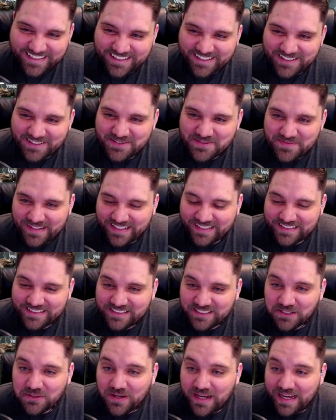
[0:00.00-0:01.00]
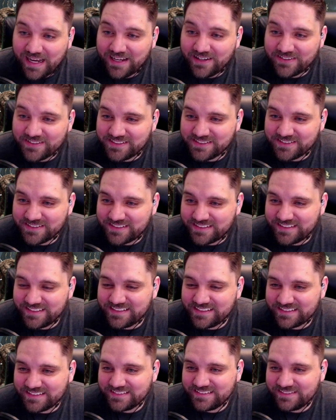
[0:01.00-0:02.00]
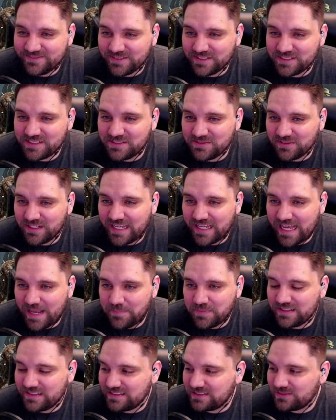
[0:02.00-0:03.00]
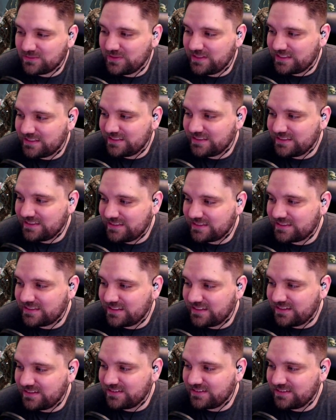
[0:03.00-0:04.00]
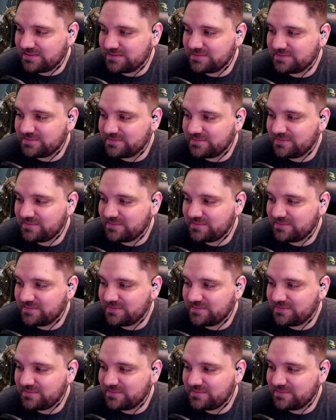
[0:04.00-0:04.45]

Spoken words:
Oh man, so how is your season? What happened this week? Anything good?